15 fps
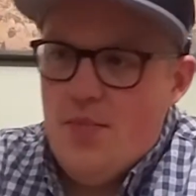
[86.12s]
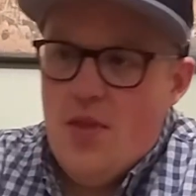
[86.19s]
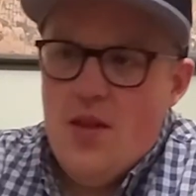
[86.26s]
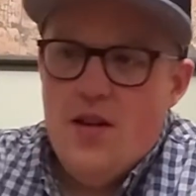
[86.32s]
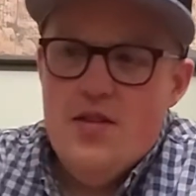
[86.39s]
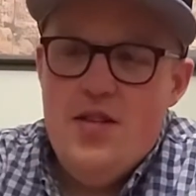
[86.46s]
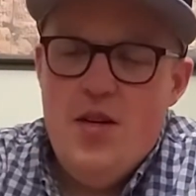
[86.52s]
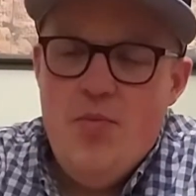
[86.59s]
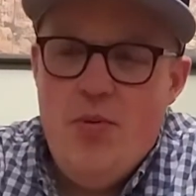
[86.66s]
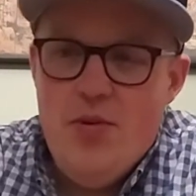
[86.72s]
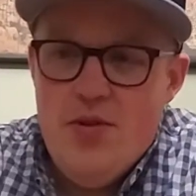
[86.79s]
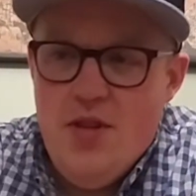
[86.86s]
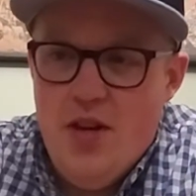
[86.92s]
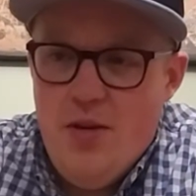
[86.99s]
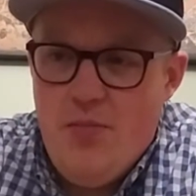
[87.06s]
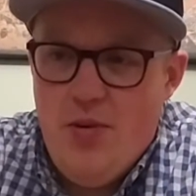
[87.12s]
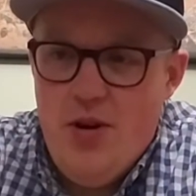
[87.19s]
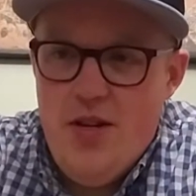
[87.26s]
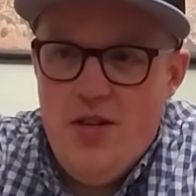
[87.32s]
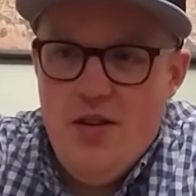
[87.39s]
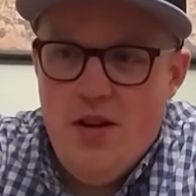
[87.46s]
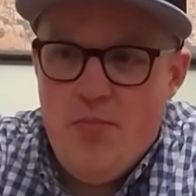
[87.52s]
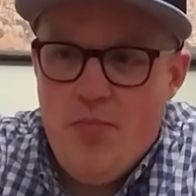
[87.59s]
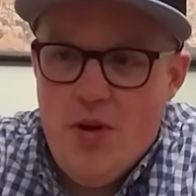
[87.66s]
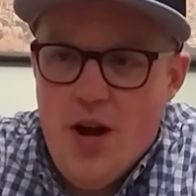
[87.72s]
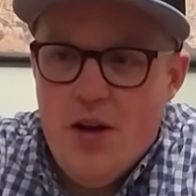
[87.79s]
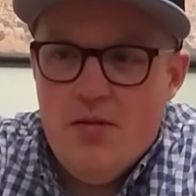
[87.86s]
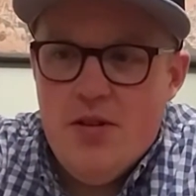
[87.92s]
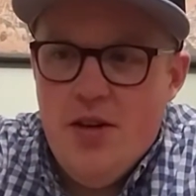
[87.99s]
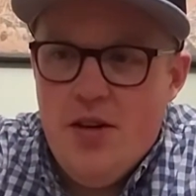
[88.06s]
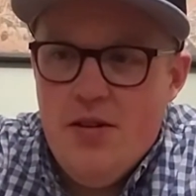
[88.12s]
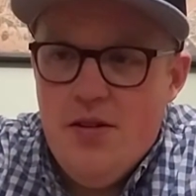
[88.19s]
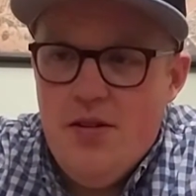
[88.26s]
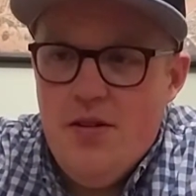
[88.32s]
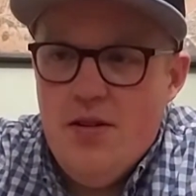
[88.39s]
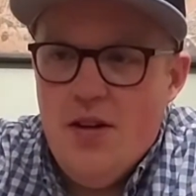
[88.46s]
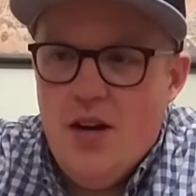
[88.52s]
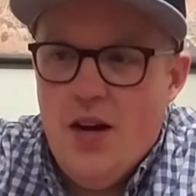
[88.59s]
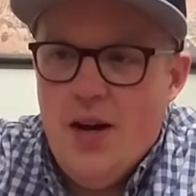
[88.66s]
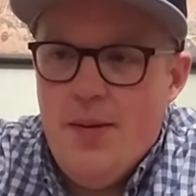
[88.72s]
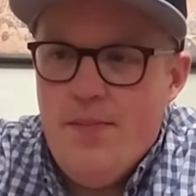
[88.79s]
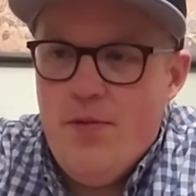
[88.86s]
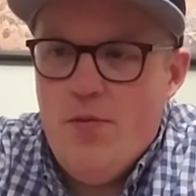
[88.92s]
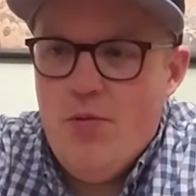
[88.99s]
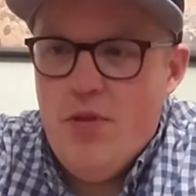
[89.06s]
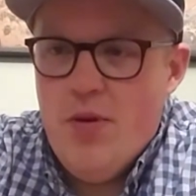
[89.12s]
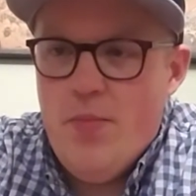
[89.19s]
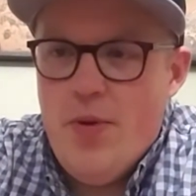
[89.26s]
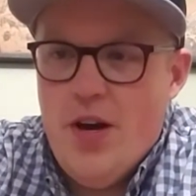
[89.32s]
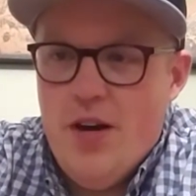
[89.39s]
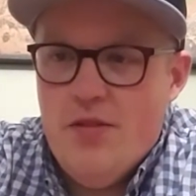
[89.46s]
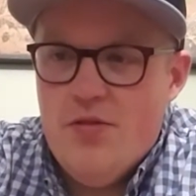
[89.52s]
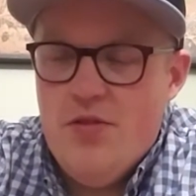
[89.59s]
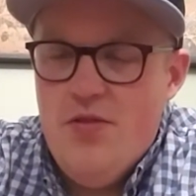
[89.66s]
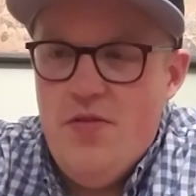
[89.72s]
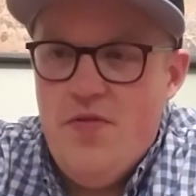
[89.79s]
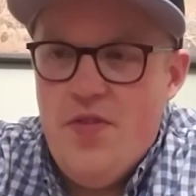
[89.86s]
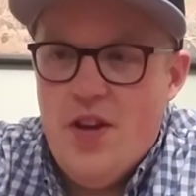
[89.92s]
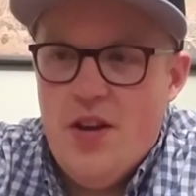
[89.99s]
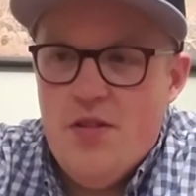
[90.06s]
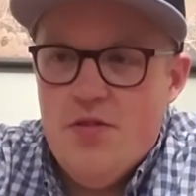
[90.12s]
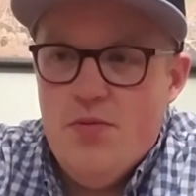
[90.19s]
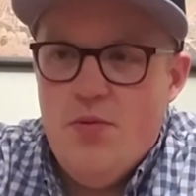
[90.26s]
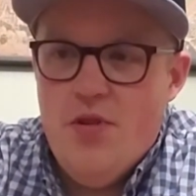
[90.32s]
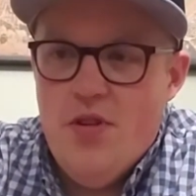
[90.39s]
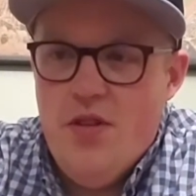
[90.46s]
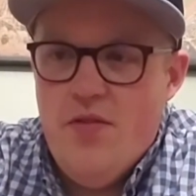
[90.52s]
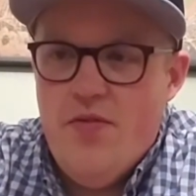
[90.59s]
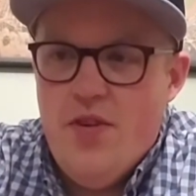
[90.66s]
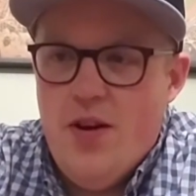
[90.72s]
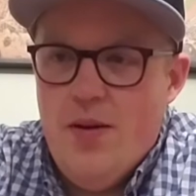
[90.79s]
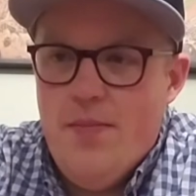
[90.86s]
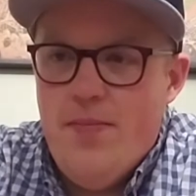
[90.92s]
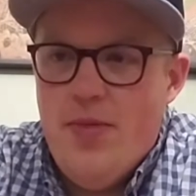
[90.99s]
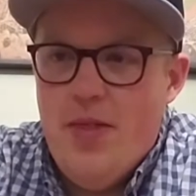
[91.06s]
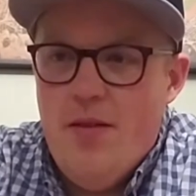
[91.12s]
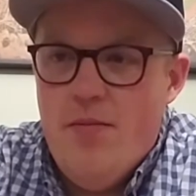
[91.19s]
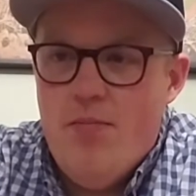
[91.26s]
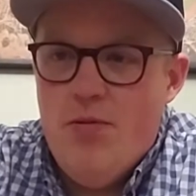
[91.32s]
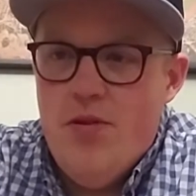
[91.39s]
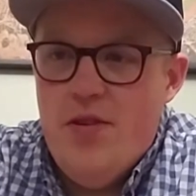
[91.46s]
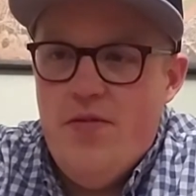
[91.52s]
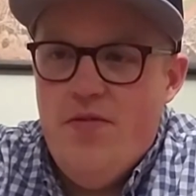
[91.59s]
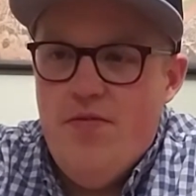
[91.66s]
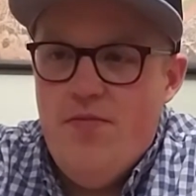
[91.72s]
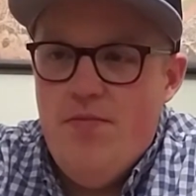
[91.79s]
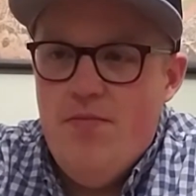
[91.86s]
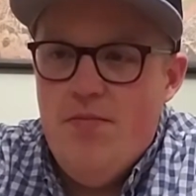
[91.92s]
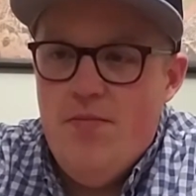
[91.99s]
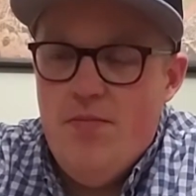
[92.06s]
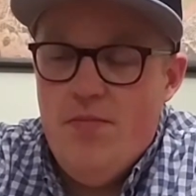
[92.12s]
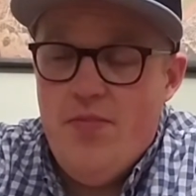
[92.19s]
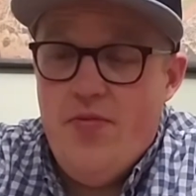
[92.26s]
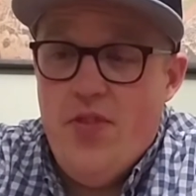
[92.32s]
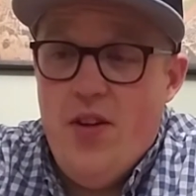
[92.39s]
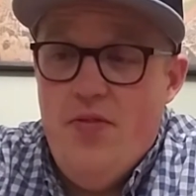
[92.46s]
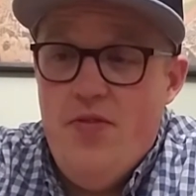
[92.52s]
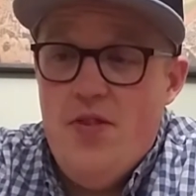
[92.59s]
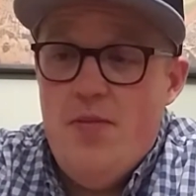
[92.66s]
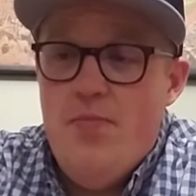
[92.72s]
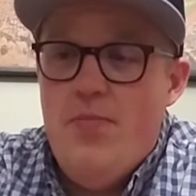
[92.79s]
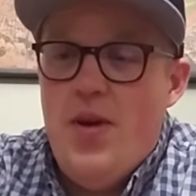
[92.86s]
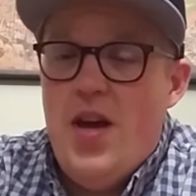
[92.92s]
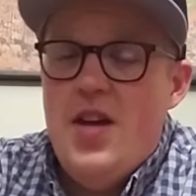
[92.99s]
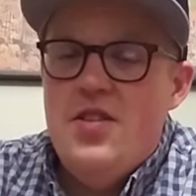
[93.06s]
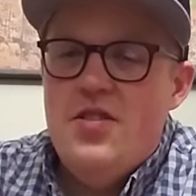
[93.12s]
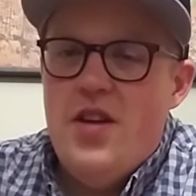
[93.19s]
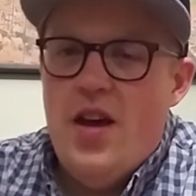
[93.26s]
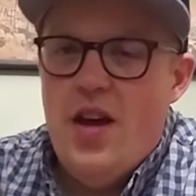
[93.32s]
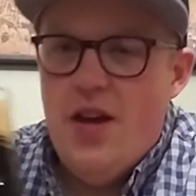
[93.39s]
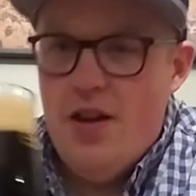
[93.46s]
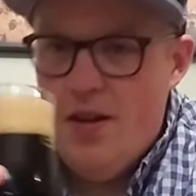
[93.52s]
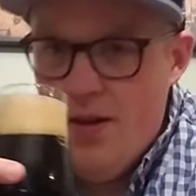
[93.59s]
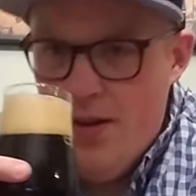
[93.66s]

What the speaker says: See, it pours a pretty dark brown color with about 2 fingers worth of pretty fluffy beige head.